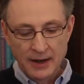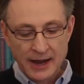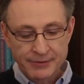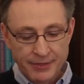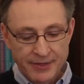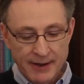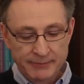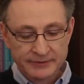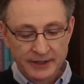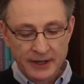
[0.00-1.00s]
Like the
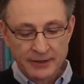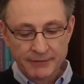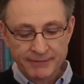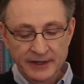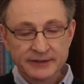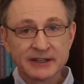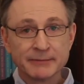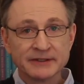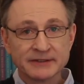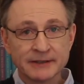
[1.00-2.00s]
thumbs, the fingers can
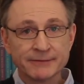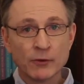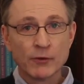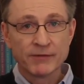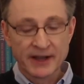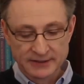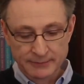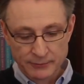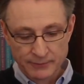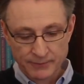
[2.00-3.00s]
be stiff or
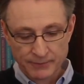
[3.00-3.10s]
flexible.